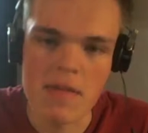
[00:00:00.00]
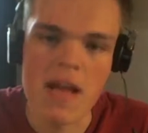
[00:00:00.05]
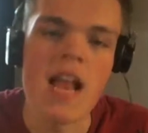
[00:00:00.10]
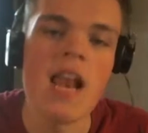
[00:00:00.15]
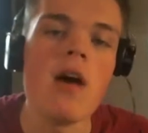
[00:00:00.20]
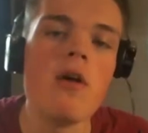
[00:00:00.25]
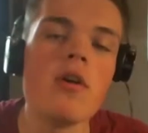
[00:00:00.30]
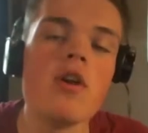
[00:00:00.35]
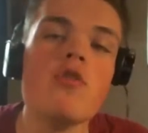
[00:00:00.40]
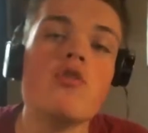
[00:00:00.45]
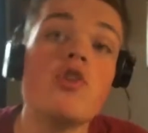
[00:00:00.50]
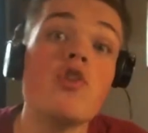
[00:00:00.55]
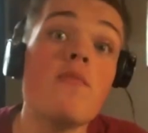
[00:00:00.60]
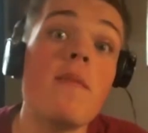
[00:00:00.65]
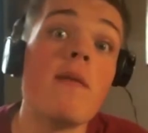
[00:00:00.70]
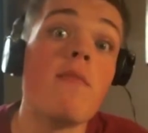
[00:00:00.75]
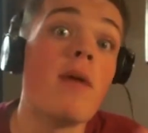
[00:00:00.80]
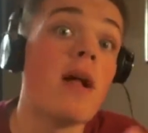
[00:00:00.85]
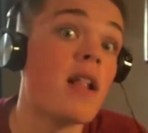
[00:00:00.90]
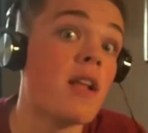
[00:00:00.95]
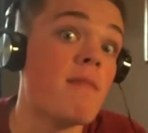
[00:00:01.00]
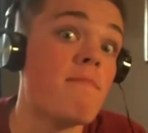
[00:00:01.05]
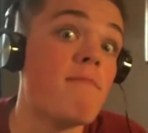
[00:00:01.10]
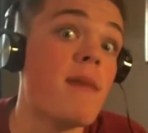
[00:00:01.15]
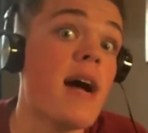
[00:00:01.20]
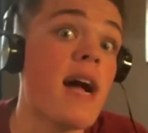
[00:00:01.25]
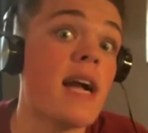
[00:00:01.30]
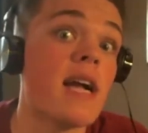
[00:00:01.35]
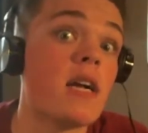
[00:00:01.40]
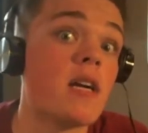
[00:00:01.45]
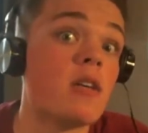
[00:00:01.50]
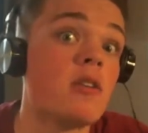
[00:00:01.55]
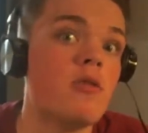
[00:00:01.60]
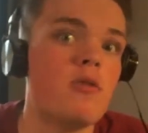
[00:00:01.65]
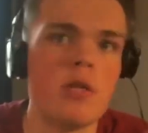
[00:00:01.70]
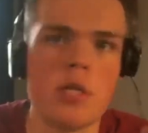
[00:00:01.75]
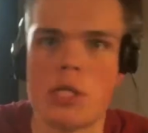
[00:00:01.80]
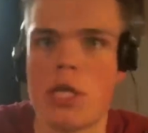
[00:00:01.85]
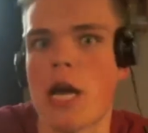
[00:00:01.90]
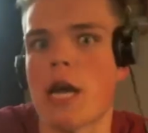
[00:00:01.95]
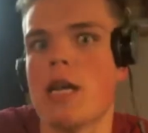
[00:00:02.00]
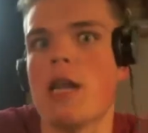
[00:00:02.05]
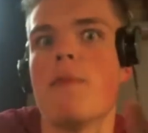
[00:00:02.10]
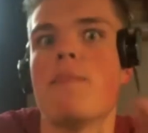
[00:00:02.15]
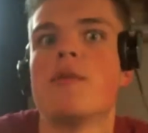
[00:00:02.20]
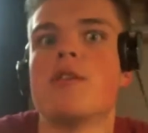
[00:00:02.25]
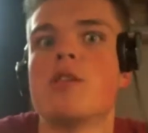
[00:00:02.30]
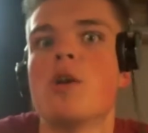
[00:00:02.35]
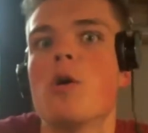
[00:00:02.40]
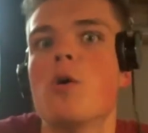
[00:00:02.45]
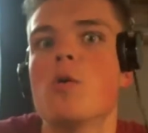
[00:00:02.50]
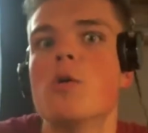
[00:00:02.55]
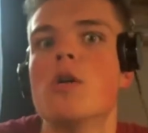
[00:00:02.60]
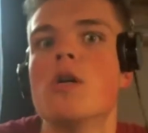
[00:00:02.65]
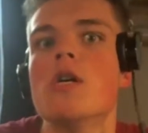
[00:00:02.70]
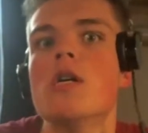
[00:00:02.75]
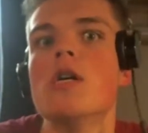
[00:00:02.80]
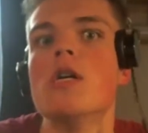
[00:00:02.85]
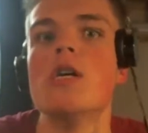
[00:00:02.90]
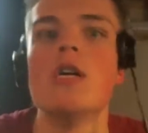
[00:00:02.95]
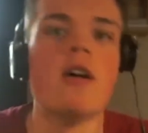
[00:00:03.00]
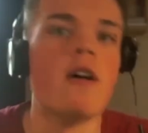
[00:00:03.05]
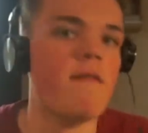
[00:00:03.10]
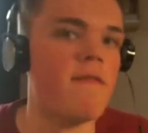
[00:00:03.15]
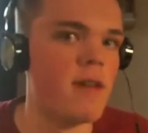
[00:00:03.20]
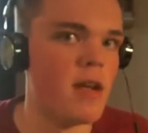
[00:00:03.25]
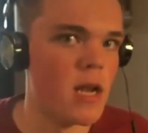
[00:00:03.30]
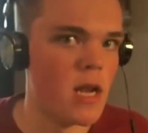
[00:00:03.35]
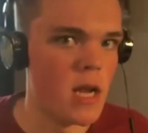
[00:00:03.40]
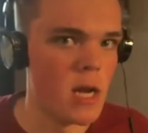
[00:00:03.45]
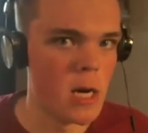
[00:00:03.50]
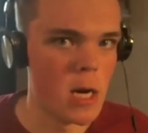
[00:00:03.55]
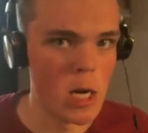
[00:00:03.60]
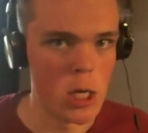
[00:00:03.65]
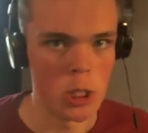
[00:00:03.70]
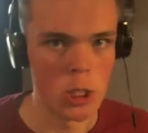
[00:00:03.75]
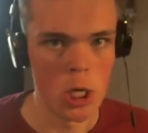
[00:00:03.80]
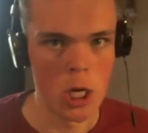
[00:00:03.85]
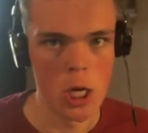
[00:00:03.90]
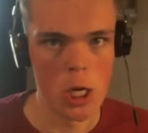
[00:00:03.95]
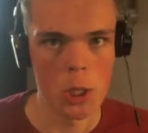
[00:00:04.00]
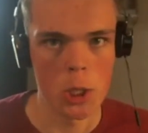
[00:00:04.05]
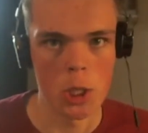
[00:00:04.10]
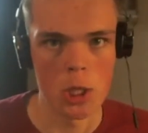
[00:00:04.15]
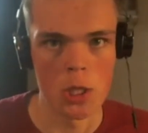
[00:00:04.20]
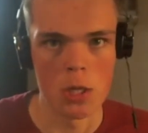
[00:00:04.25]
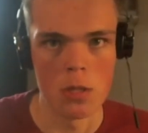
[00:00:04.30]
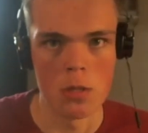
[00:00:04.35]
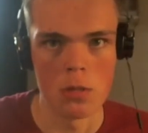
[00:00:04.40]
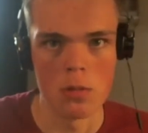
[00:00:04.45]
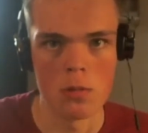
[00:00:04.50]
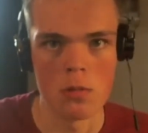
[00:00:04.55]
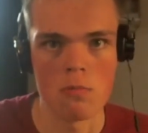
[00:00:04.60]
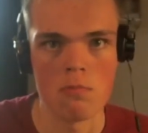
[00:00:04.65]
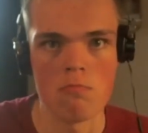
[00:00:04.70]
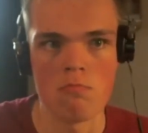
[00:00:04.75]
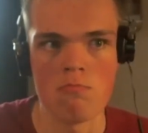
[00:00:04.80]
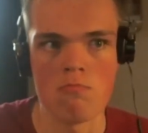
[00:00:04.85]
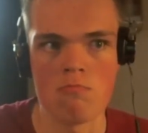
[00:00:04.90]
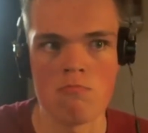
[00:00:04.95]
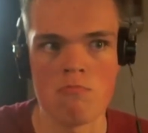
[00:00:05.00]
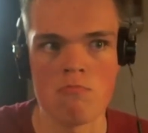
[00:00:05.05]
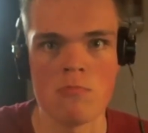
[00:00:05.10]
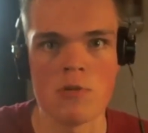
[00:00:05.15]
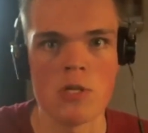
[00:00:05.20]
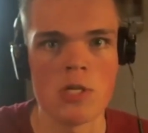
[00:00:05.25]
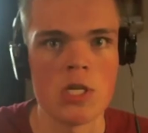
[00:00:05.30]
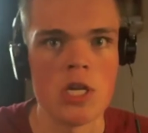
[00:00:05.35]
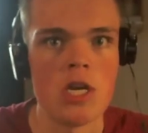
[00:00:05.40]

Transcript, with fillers: Hello YouTube and welcome back to the second episode of Alien Isolation. Stay